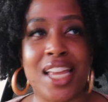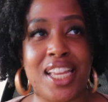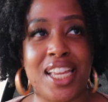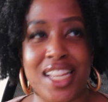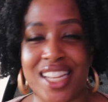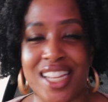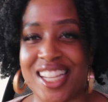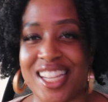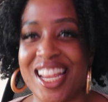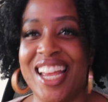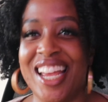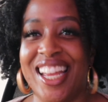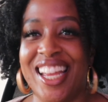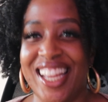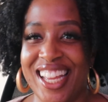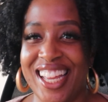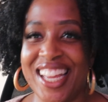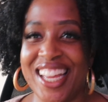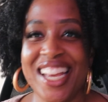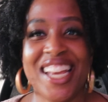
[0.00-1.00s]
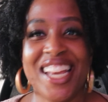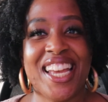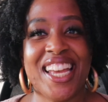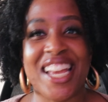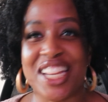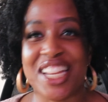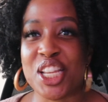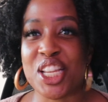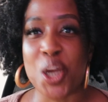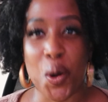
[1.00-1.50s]
is
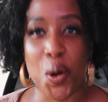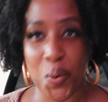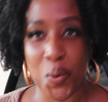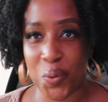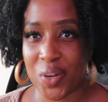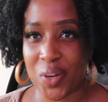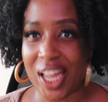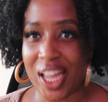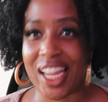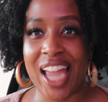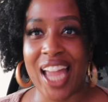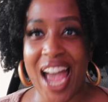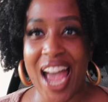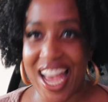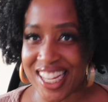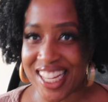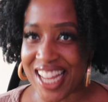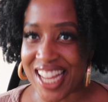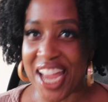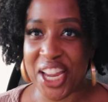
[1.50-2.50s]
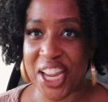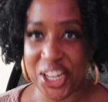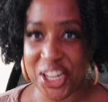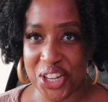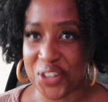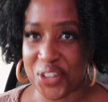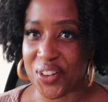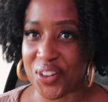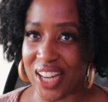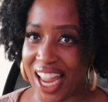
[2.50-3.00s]
it's known, like it has that
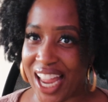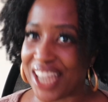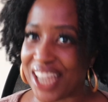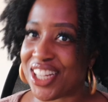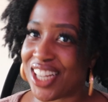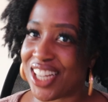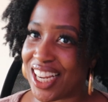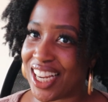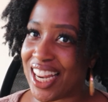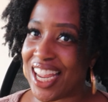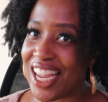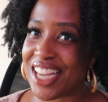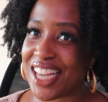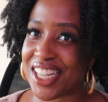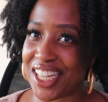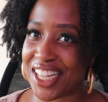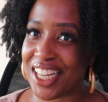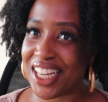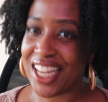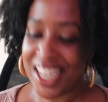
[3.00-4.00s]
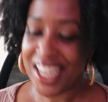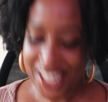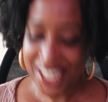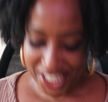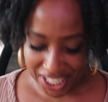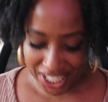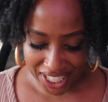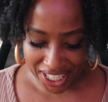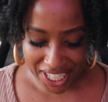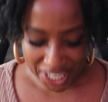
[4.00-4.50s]
history, like
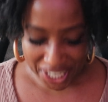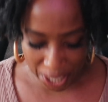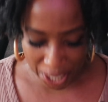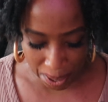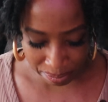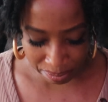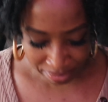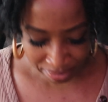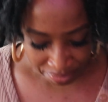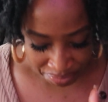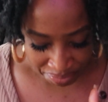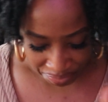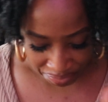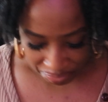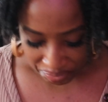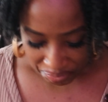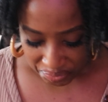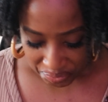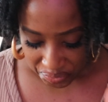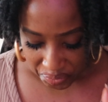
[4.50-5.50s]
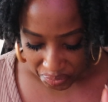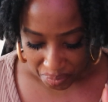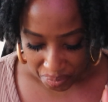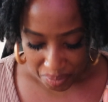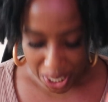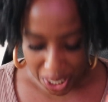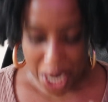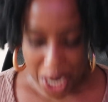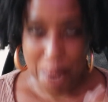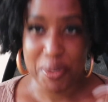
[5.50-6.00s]
Sugarland, yeah.
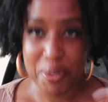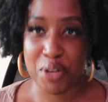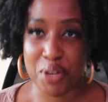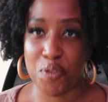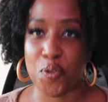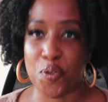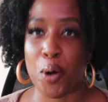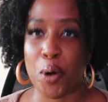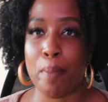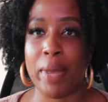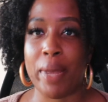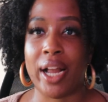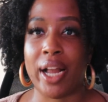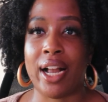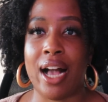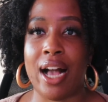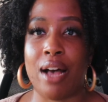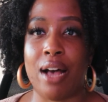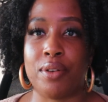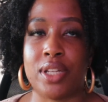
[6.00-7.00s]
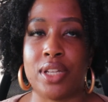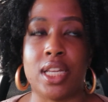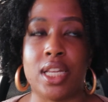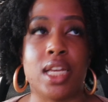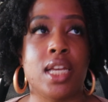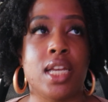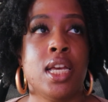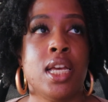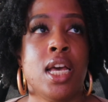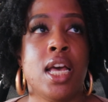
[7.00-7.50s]
It's in Fort Bend
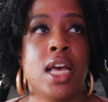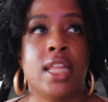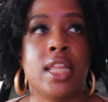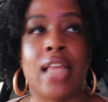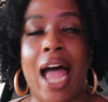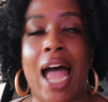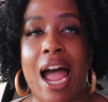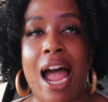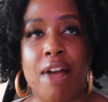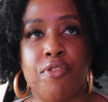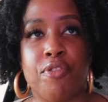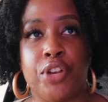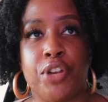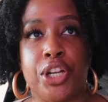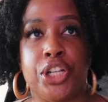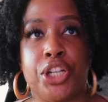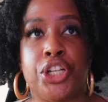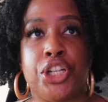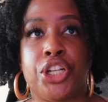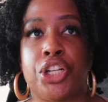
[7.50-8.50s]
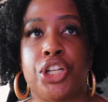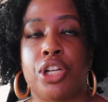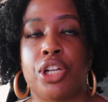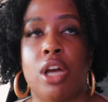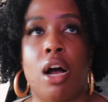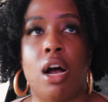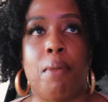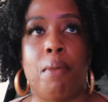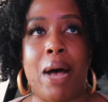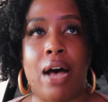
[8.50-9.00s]
County. The average
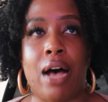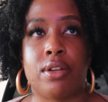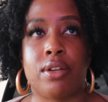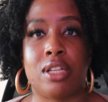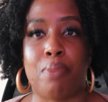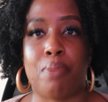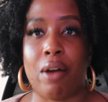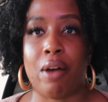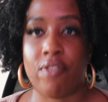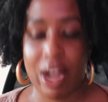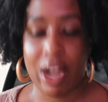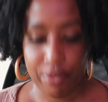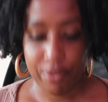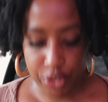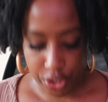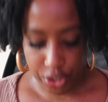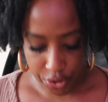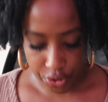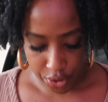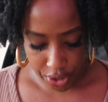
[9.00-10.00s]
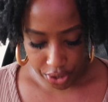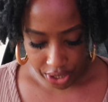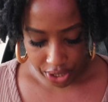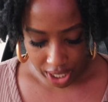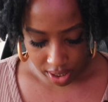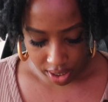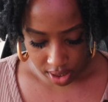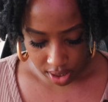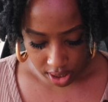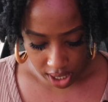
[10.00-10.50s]
house is about
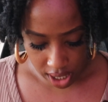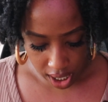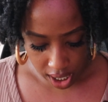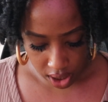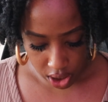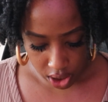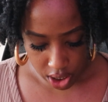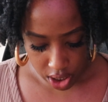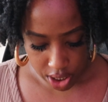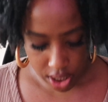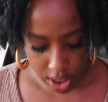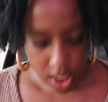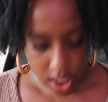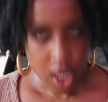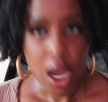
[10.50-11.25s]
$530,000,